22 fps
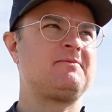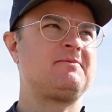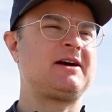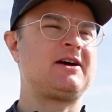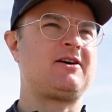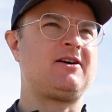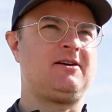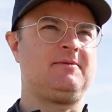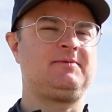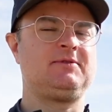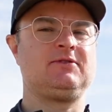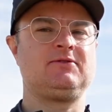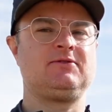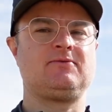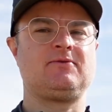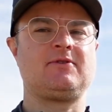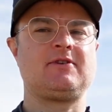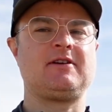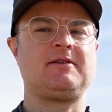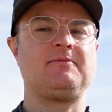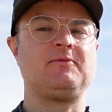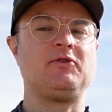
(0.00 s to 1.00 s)
my options
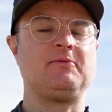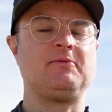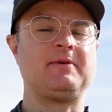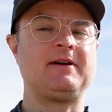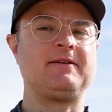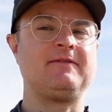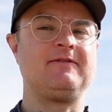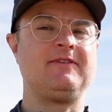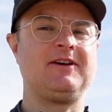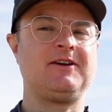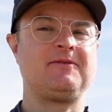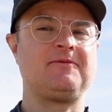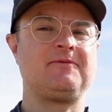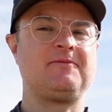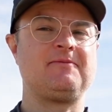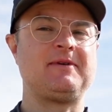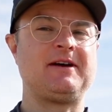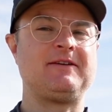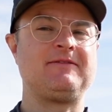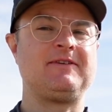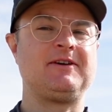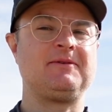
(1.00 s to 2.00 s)
were and what my
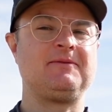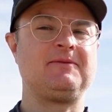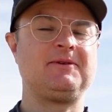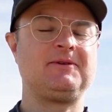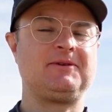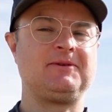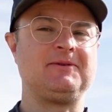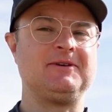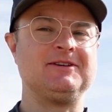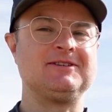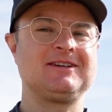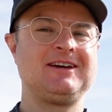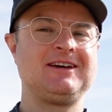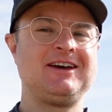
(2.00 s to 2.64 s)
availability was.